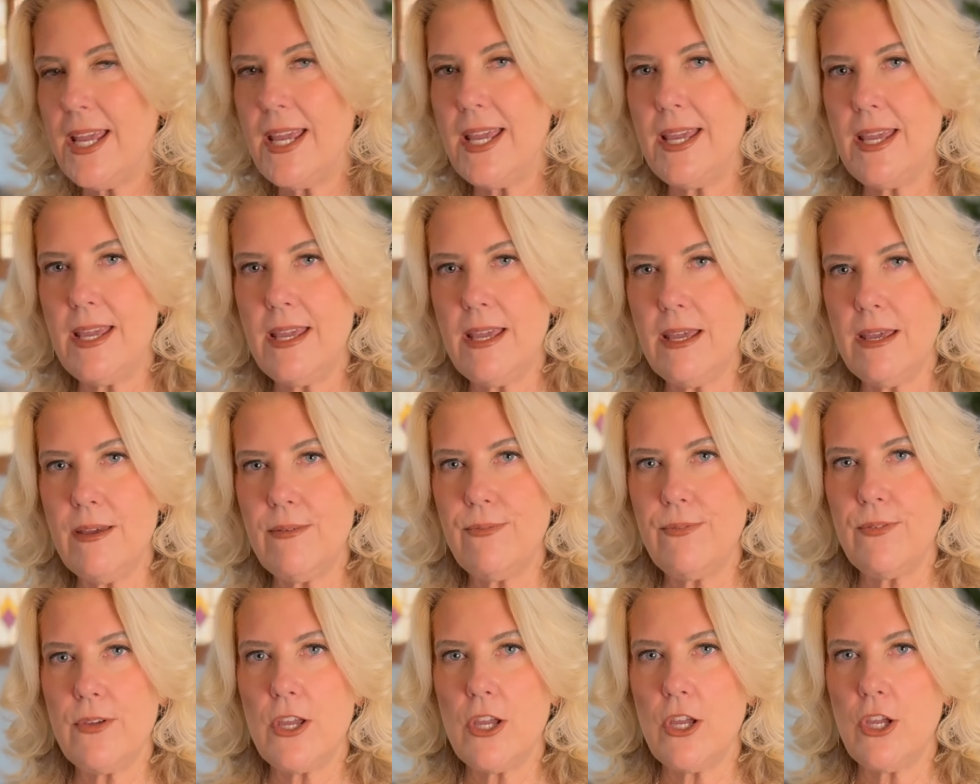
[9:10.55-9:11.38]
If
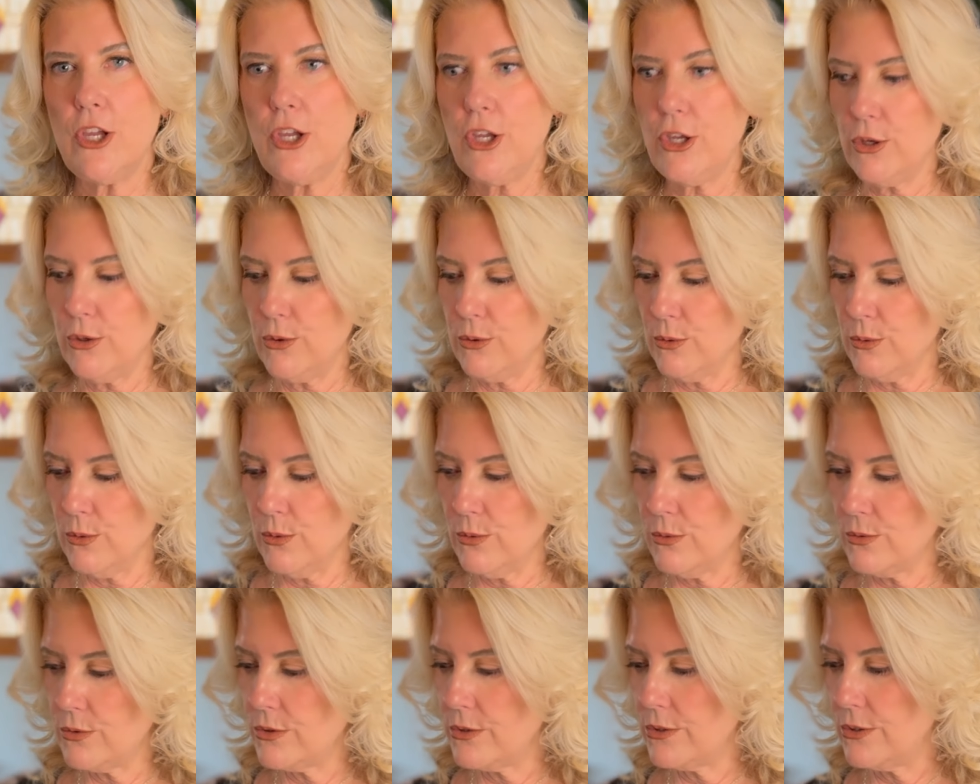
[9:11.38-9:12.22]

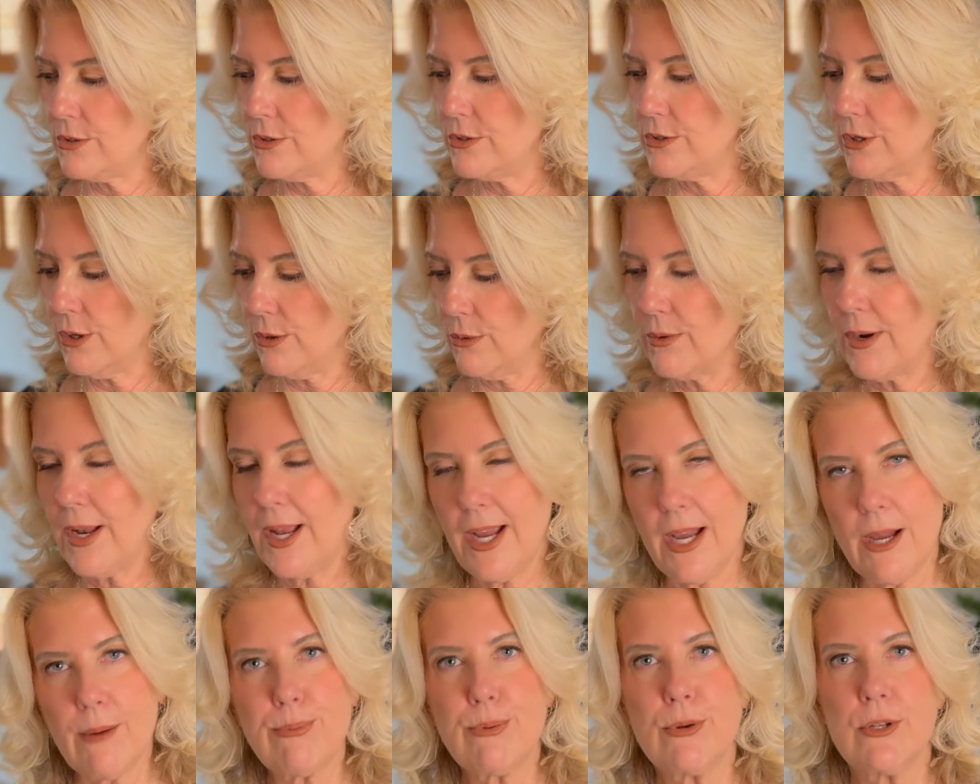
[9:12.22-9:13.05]
you don't
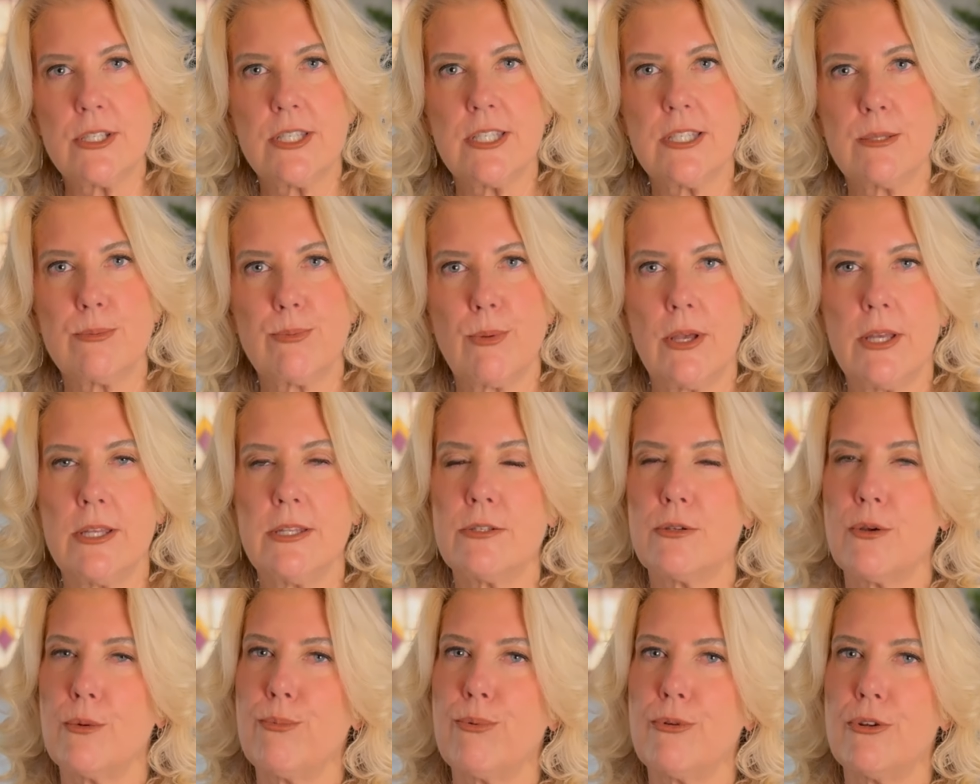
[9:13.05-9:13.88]
have Princess
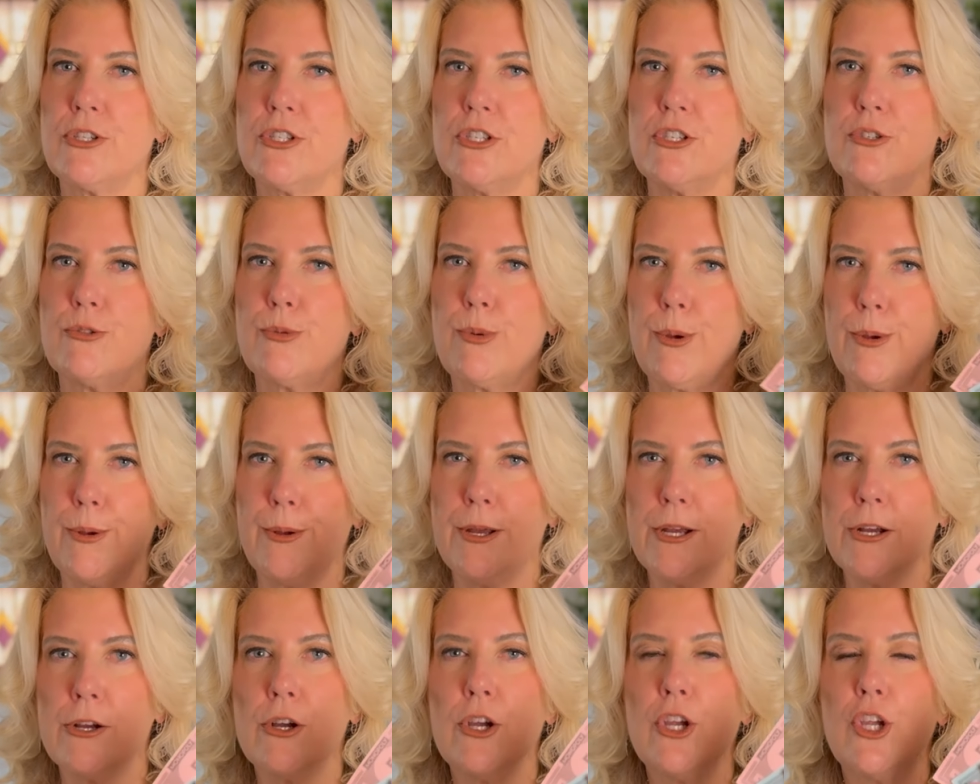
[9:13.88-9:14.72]
Plus or Princess
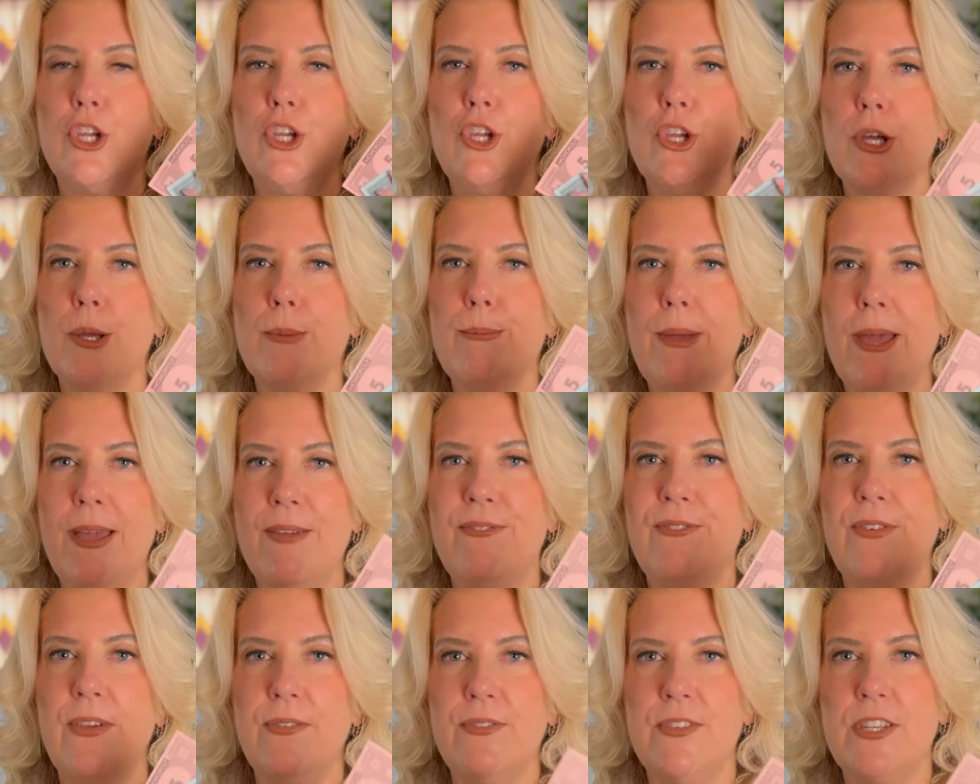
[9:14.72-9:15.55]
Premier, you can pay
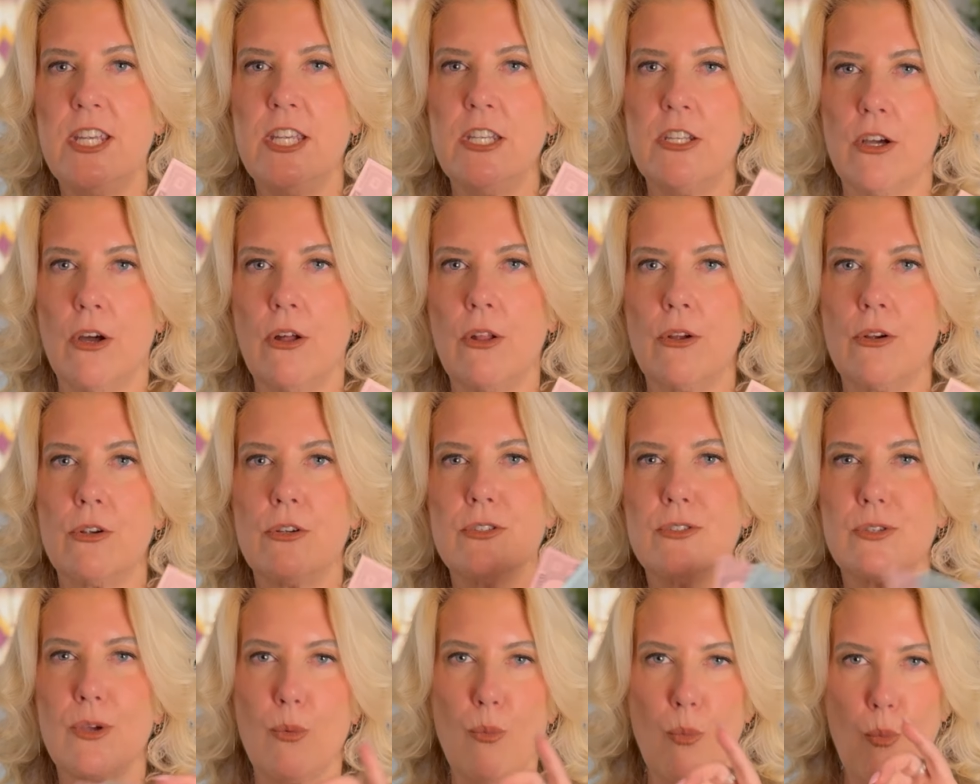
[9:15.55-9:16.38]

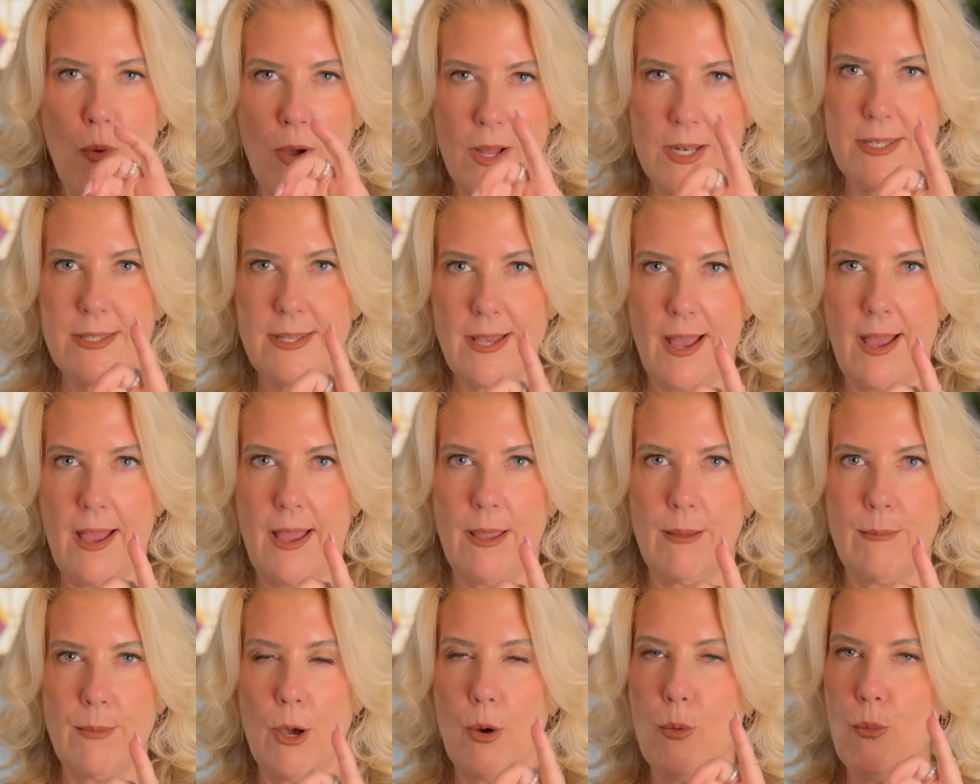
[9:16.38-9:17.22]
$15 a
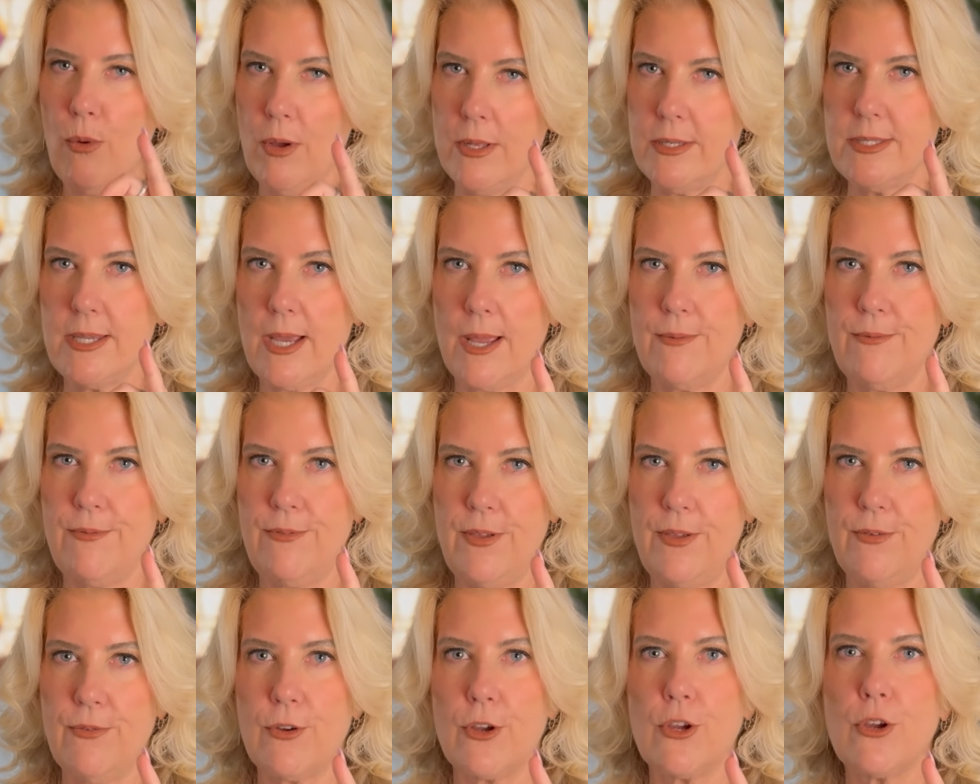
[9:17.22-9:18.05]
one-time
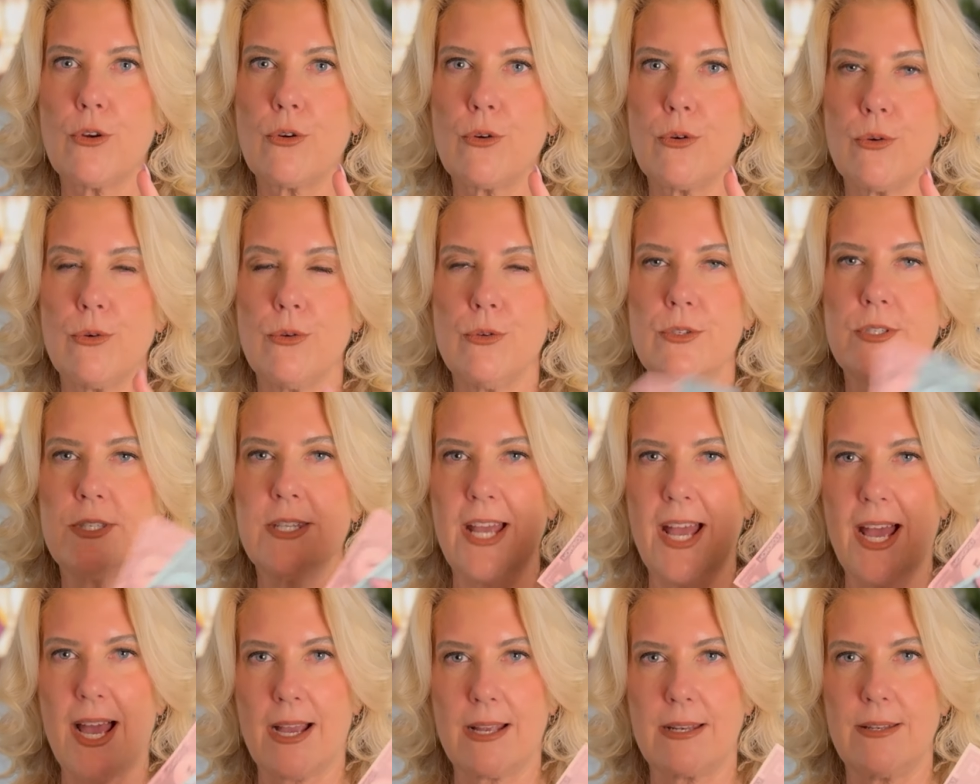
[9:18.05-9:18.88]
fee for your cruise
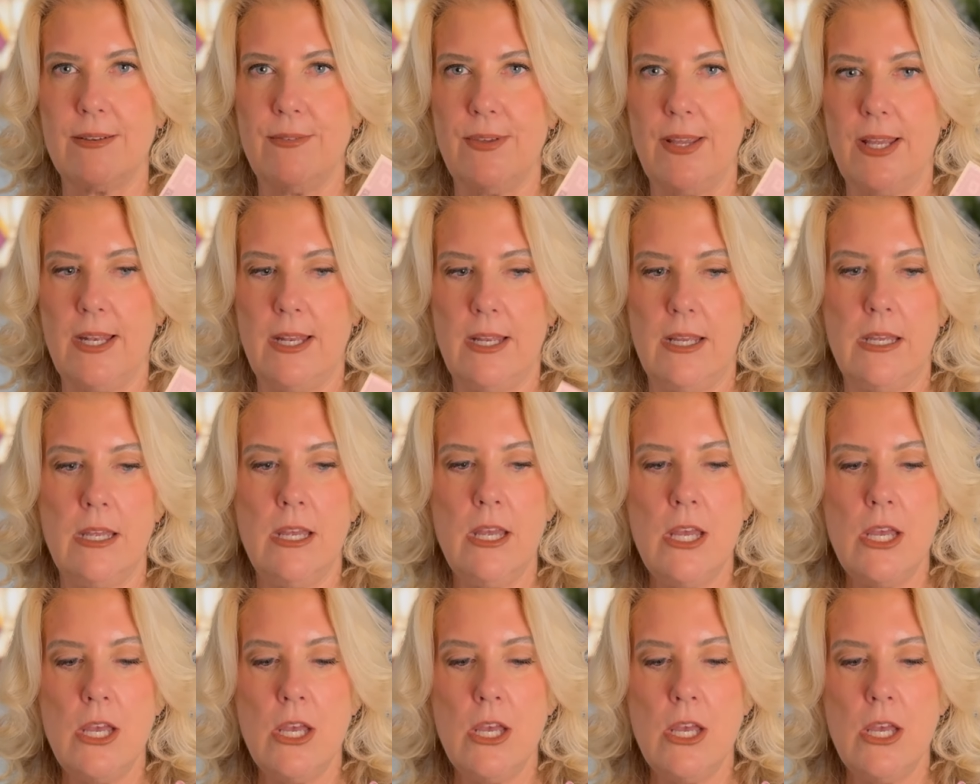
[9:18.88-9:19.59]
to activate it.